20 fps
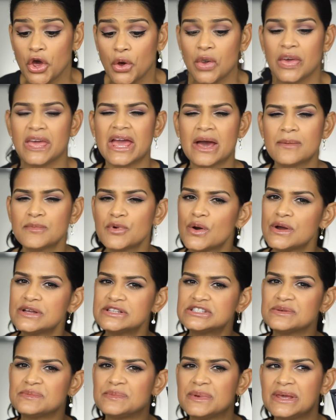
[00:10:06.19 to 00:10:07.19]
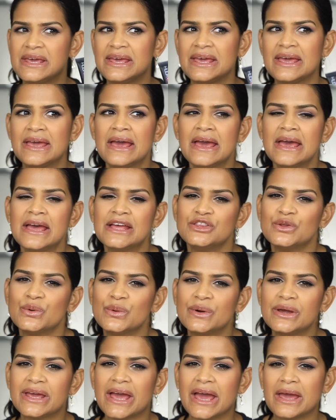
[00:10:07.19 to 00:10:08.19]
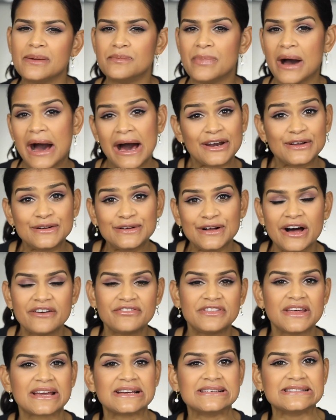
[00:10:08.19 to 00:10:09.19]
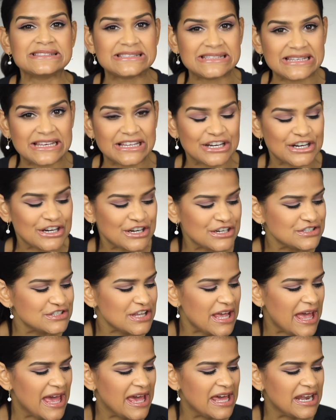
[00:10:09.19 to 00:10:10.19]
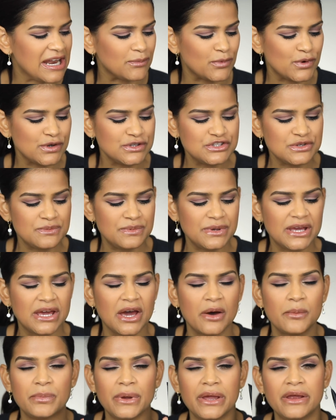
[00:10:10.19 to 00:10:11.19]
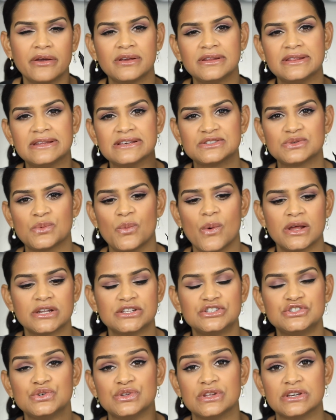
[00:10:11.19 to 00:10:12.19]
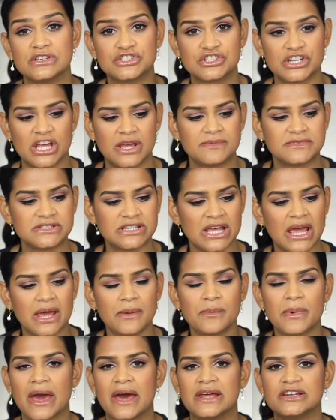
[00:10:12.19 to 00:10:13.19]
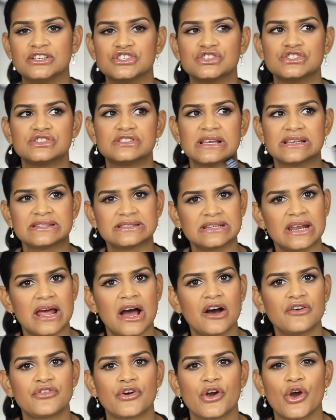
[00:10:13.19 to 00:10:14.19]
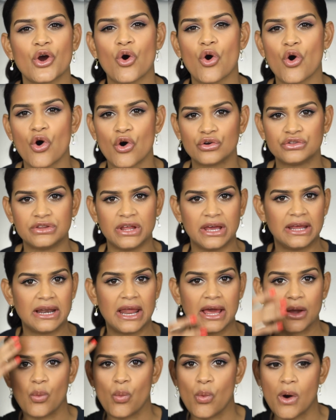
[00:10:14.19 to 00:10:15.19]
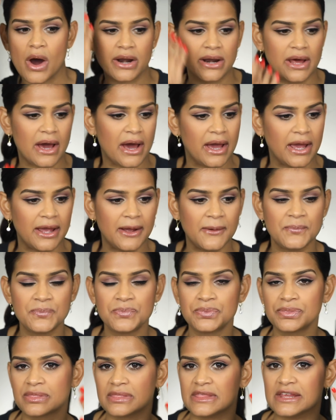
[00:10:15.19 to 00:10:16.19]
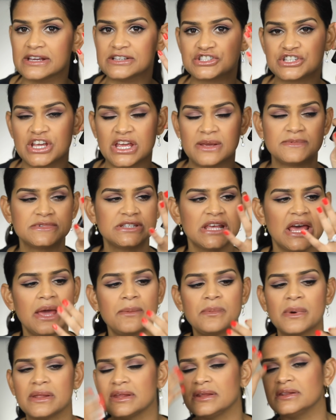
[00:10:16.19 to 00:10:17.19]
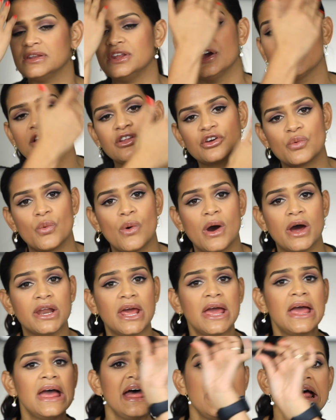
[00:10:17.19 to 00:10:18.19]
I am going to be doing a battle of the concealers, and I'm going to be comparing this one to the Shape Tape and just test it out for a whole day. Like one eye, the Shape Tape, and then the other one,